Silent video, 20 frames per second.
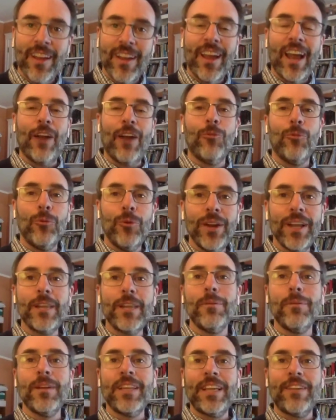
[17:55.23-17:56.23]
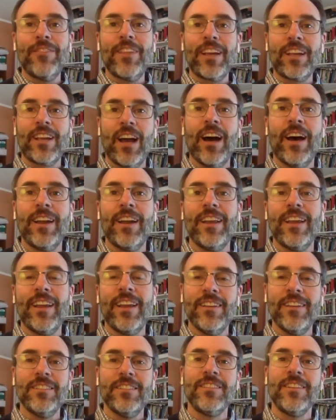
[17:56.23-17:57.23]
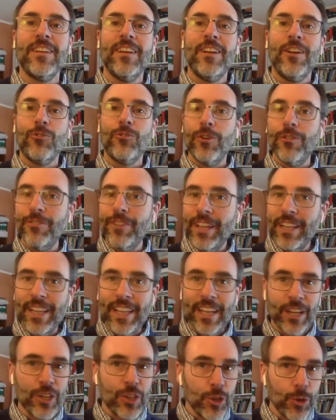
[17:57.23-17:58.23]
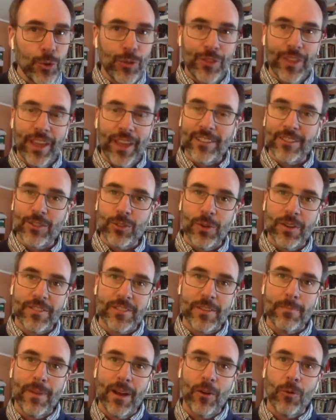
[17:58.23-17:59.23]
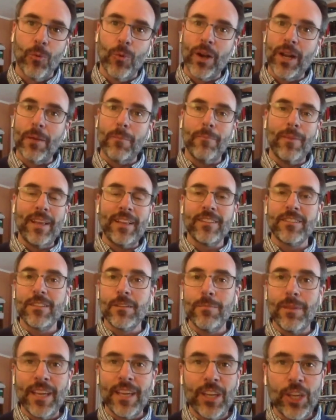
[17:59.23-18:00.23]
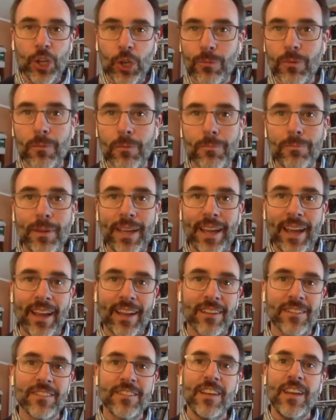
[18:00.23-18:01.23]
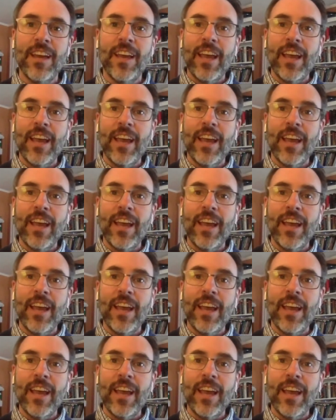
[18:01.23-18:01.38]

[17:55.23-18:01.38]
I really believe that God is revealing new things to us about what it means to be human beings